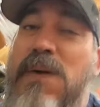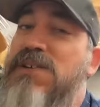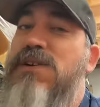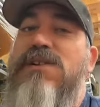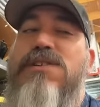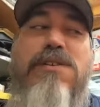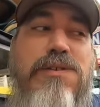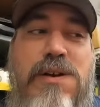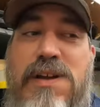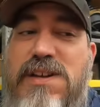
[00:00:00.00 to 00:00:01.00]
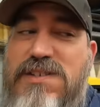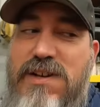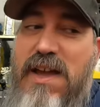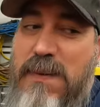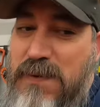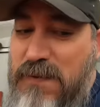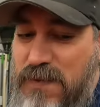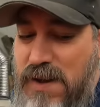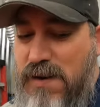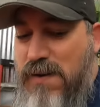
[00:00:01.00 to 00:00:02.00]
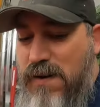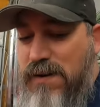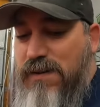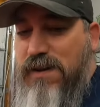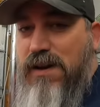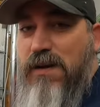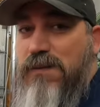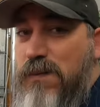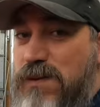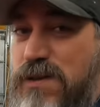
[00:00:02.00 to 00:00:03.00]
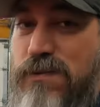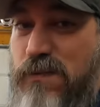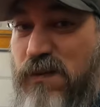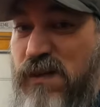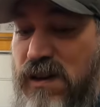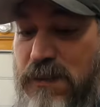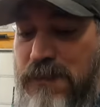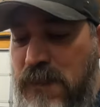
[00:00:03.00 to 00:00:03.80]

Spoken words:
make sure the shoes are in good shape. And if they are, we'll just run them